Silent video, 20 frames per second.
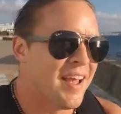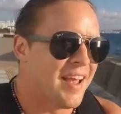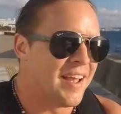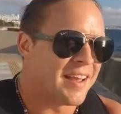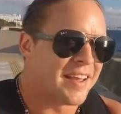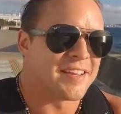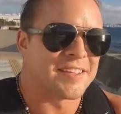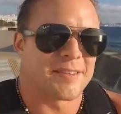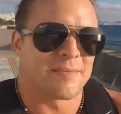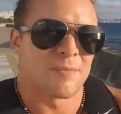
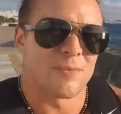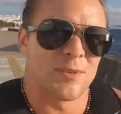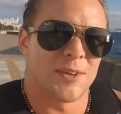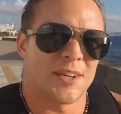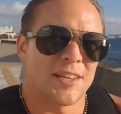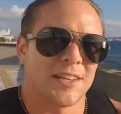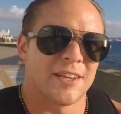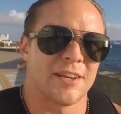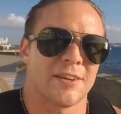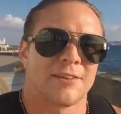Getting some
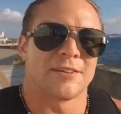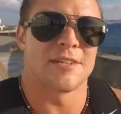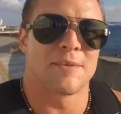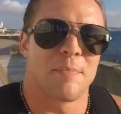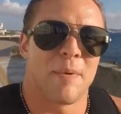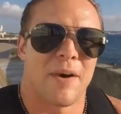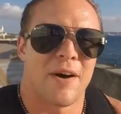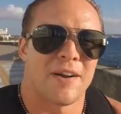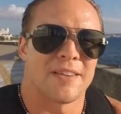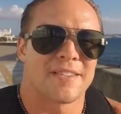really good
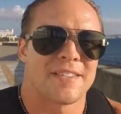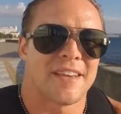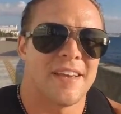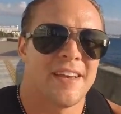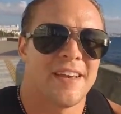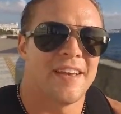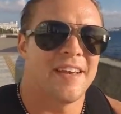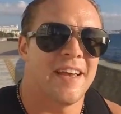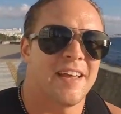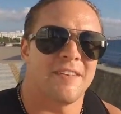response
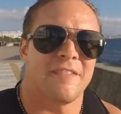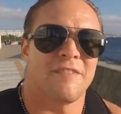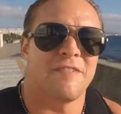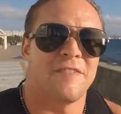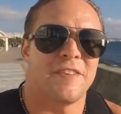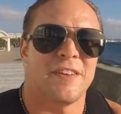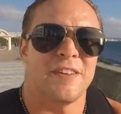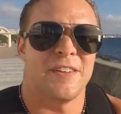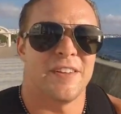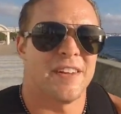and
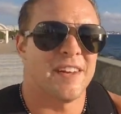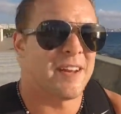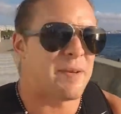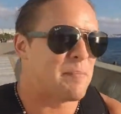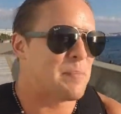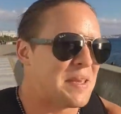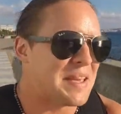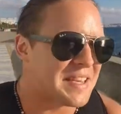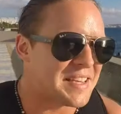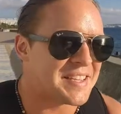feeling in a
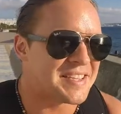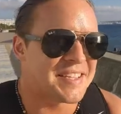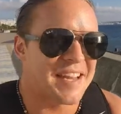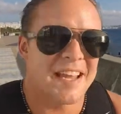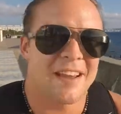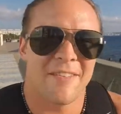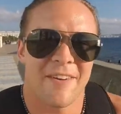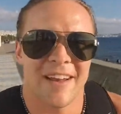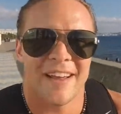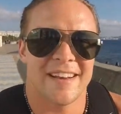peak
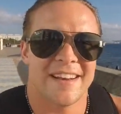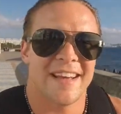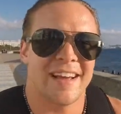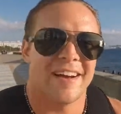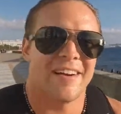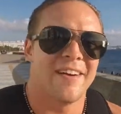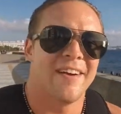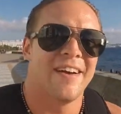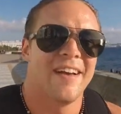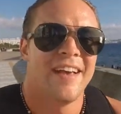state right
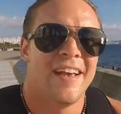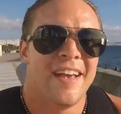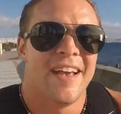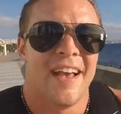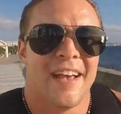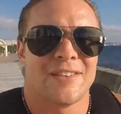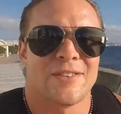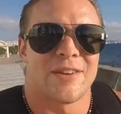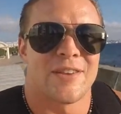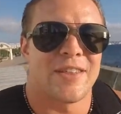now.
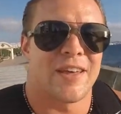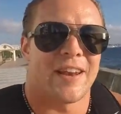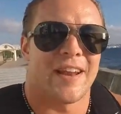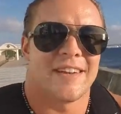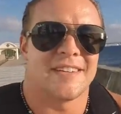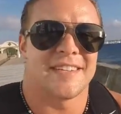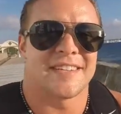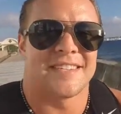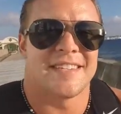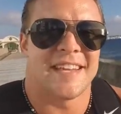So I thought
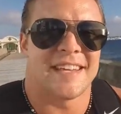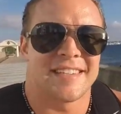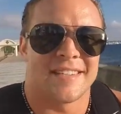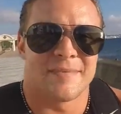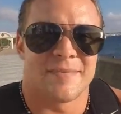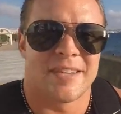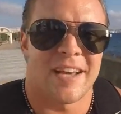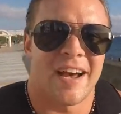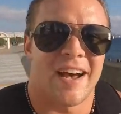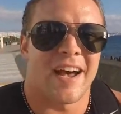I'd just take
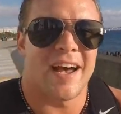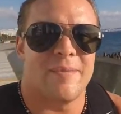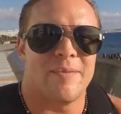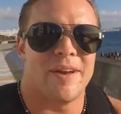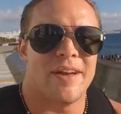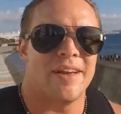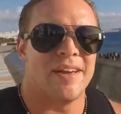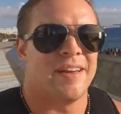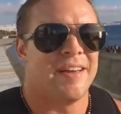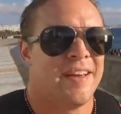some time,
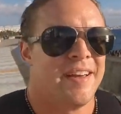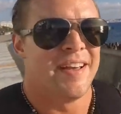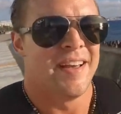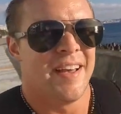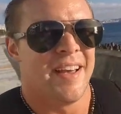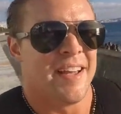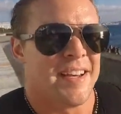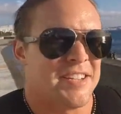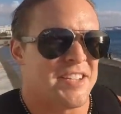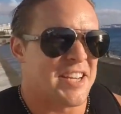
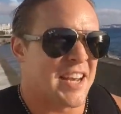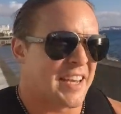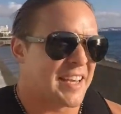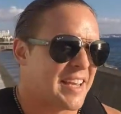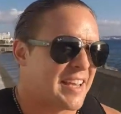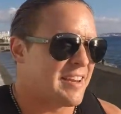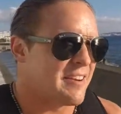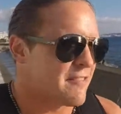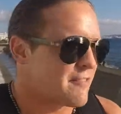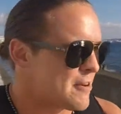
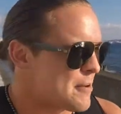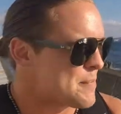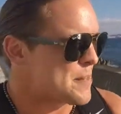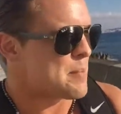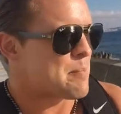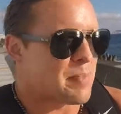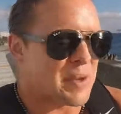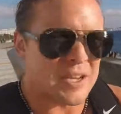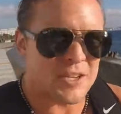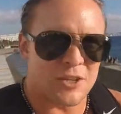check in from
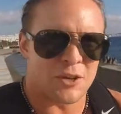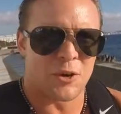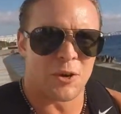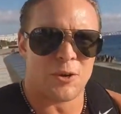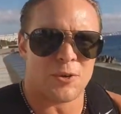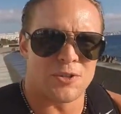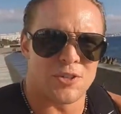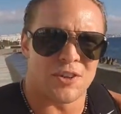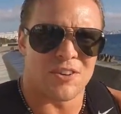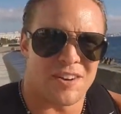the beach
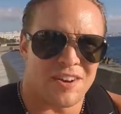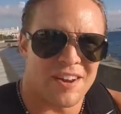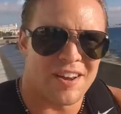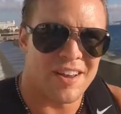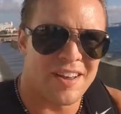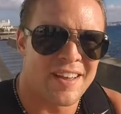cruiser,